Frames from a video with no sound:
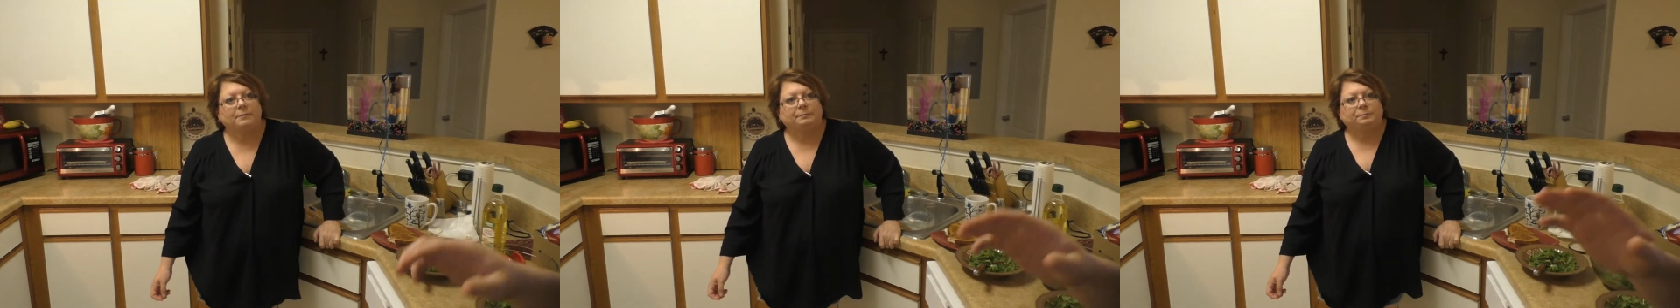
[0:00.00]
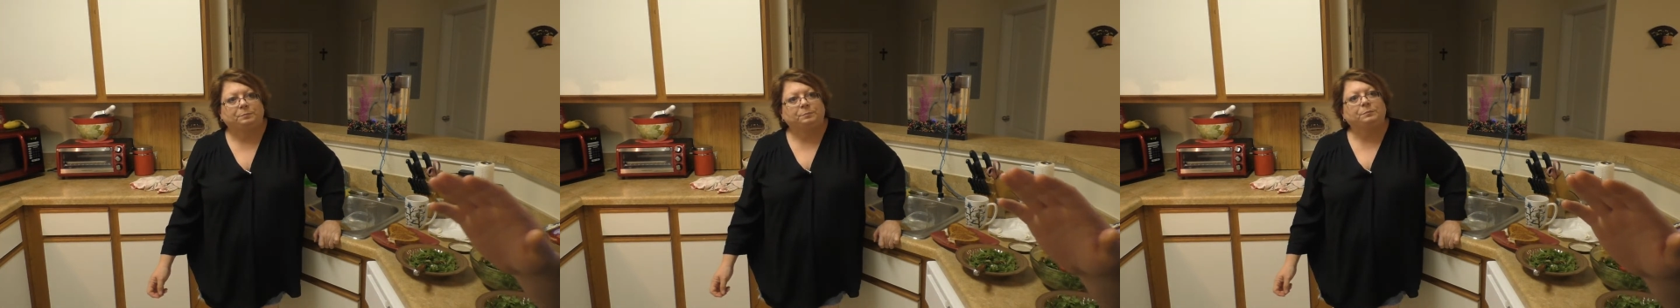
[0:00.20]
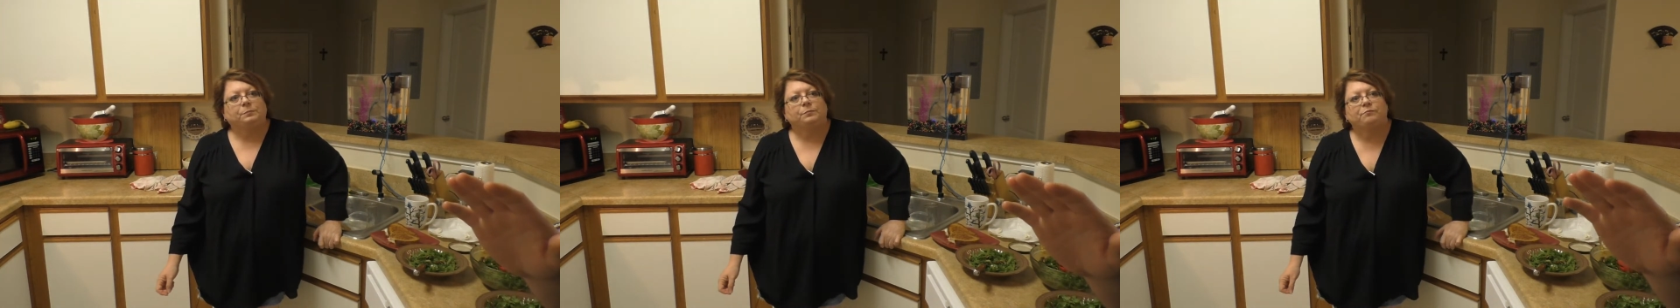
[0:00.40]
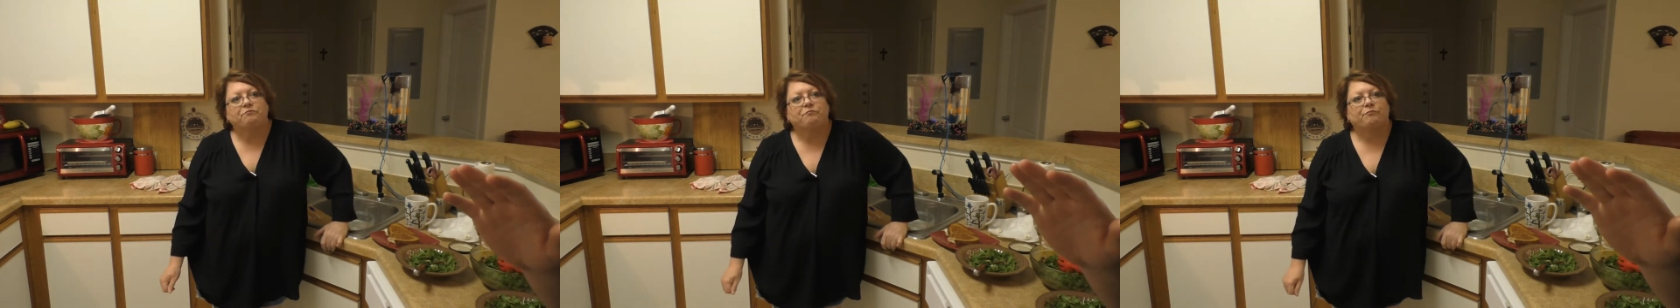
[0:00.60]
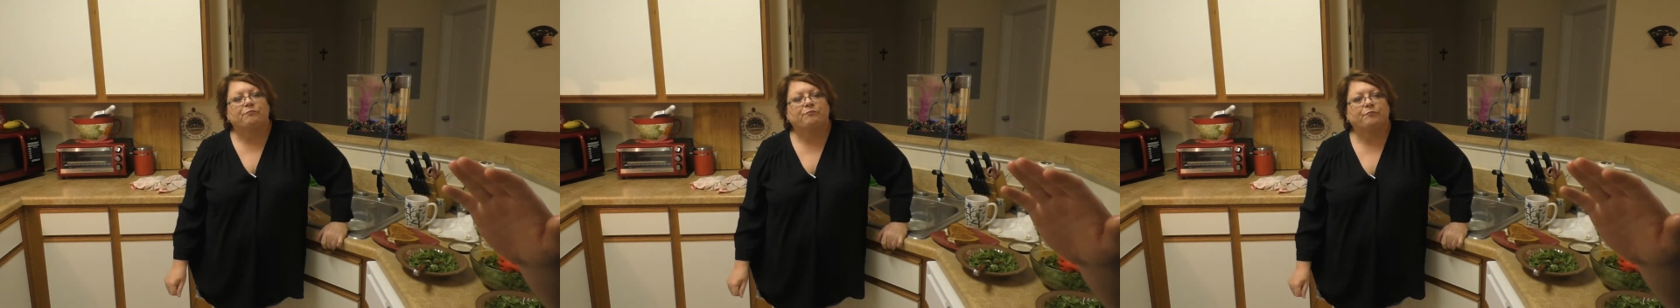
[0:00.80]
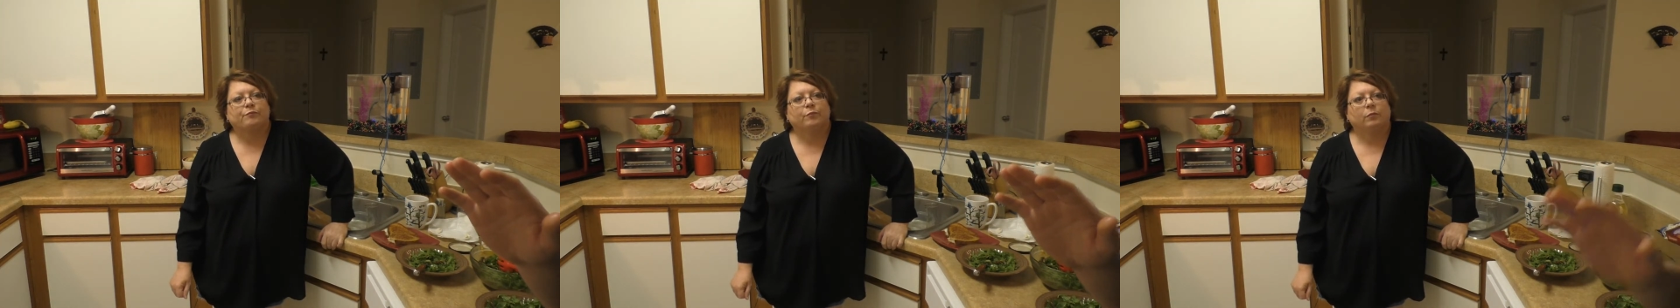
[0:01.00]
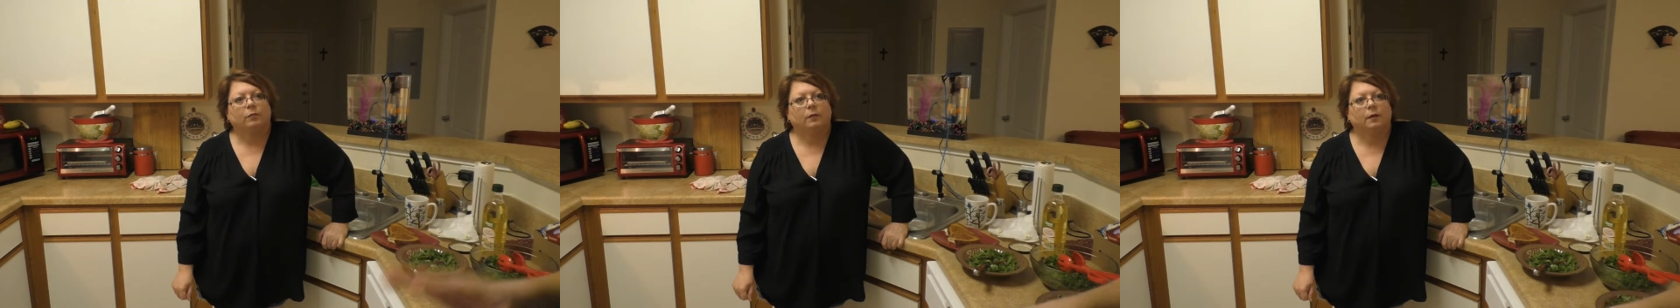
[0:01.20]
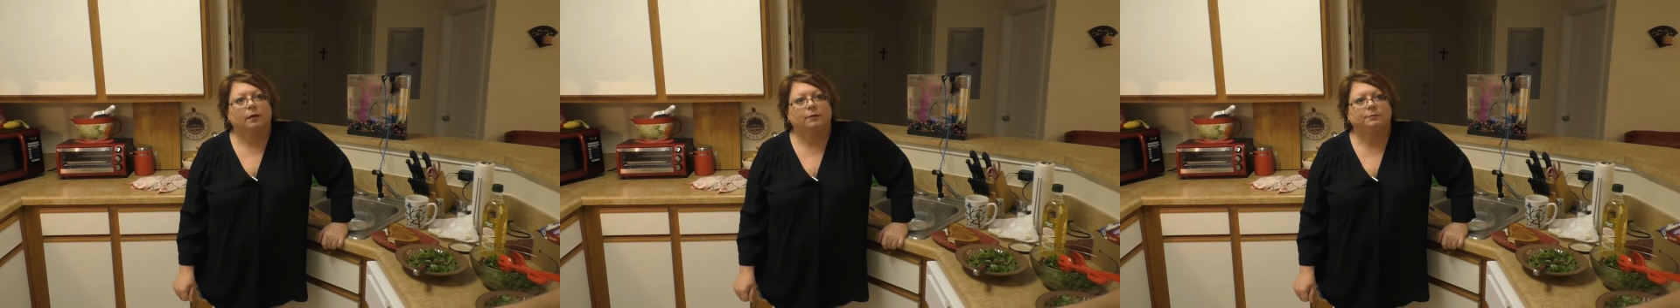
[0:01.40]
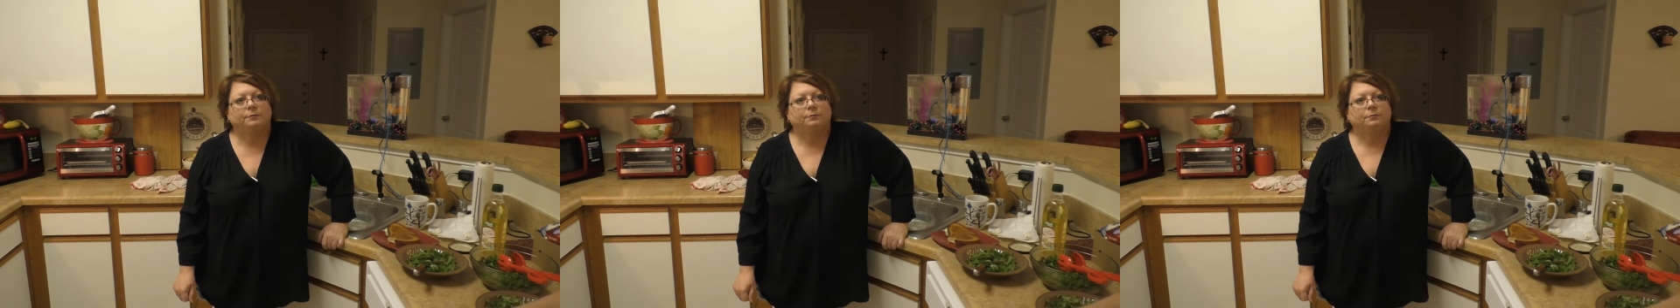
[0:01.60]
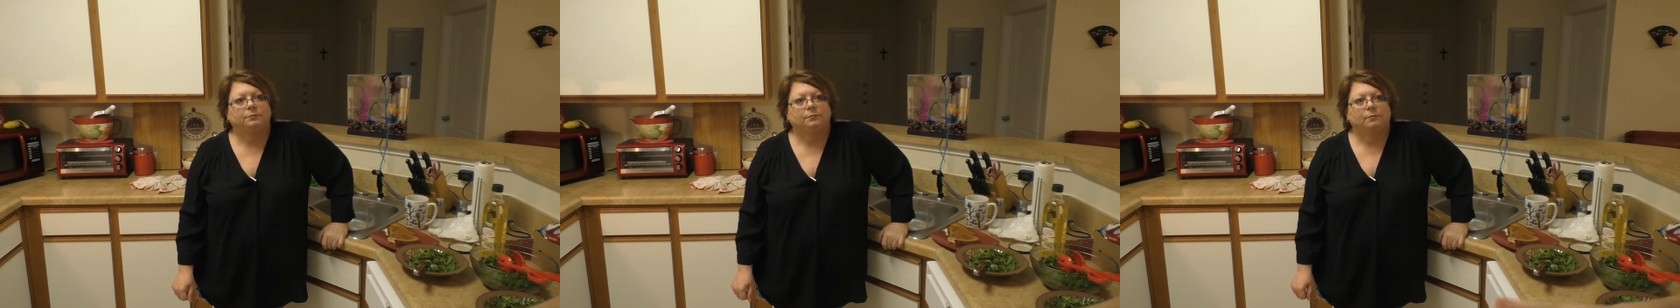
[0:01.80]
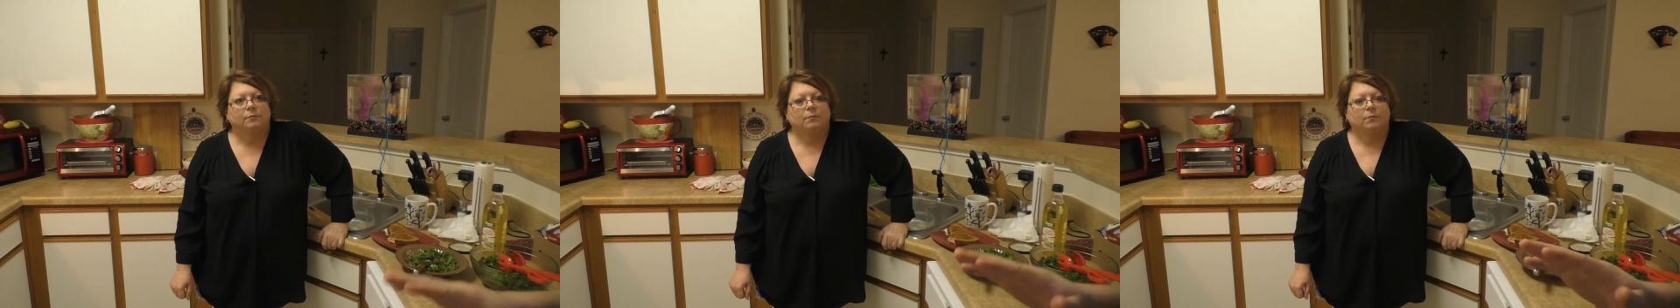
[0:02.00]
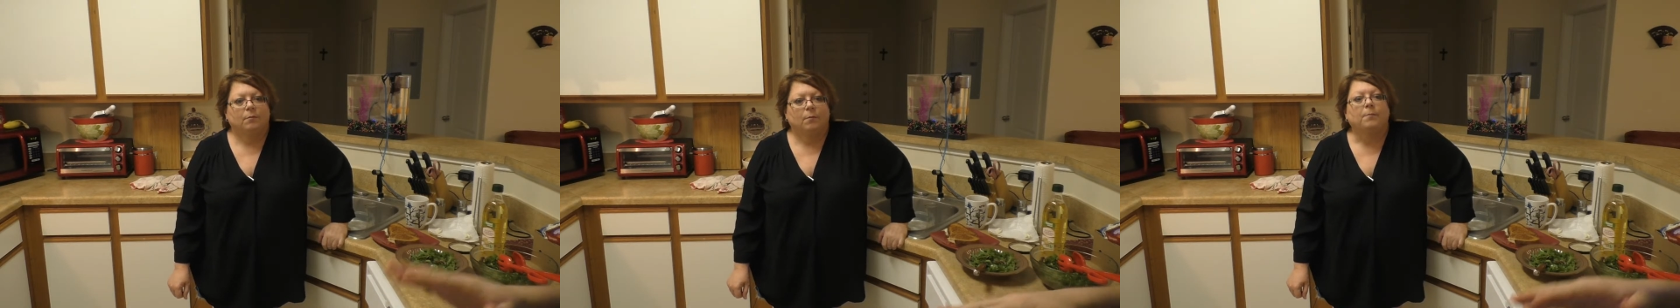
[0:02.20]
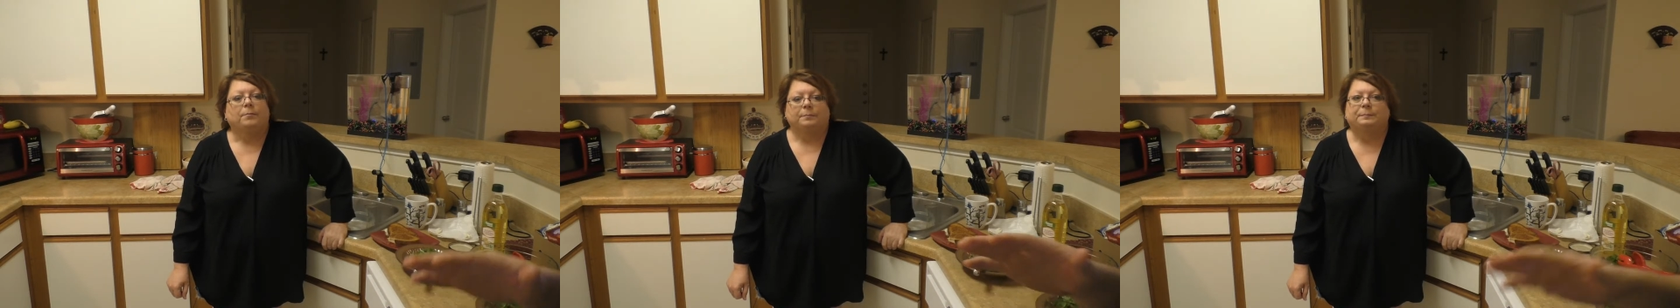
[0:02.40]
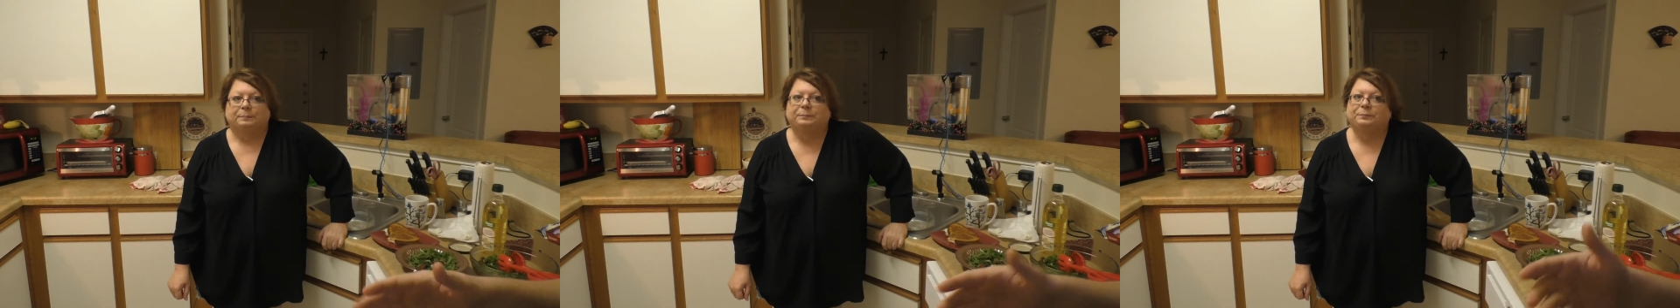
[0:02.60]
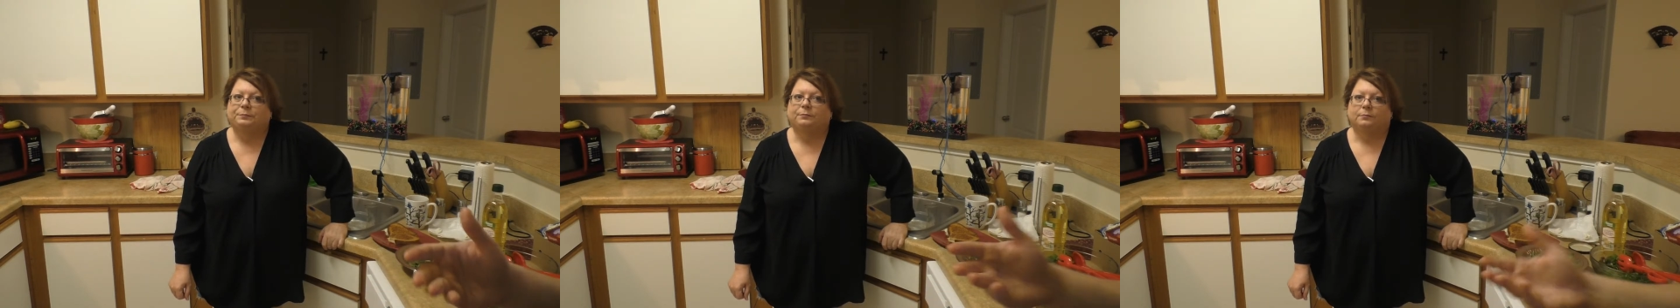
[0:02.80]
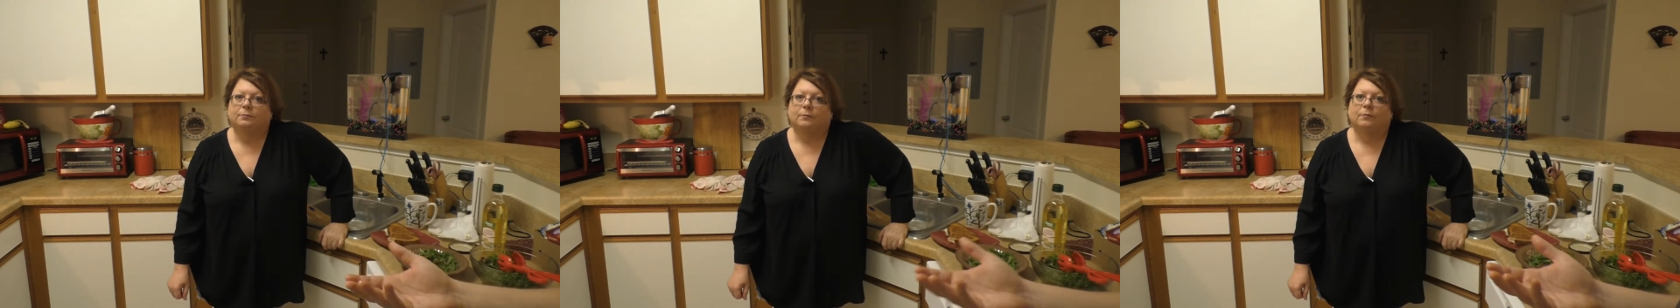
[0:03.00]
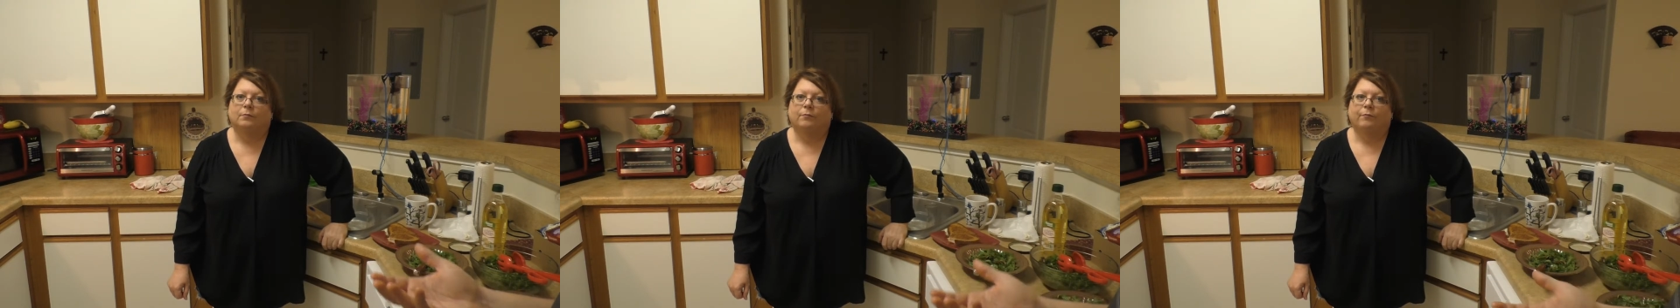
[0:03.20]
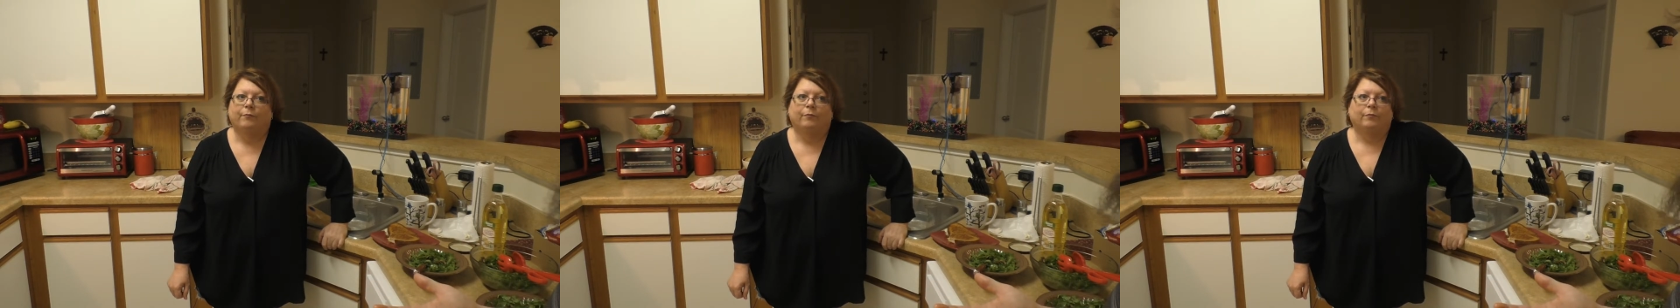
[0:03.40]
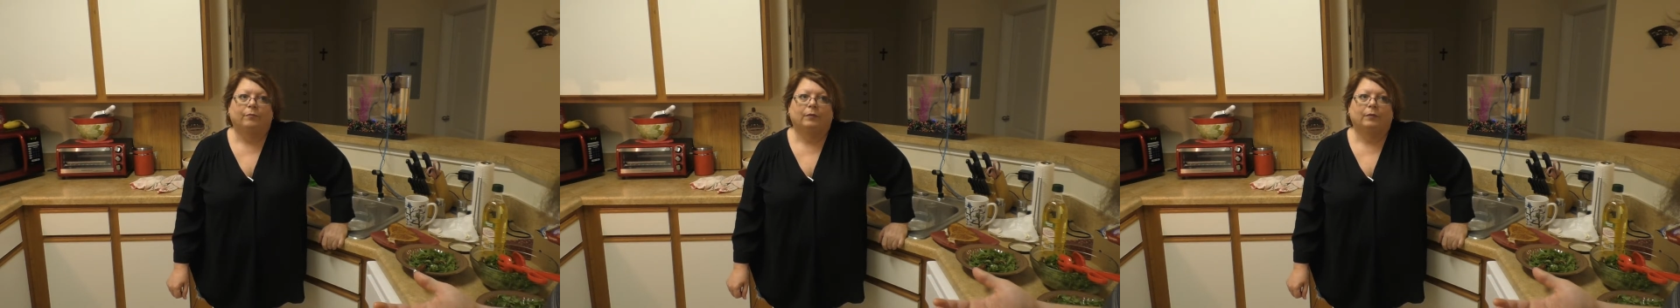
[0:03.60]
This is a good wheat bread, which comes out kind of sweet.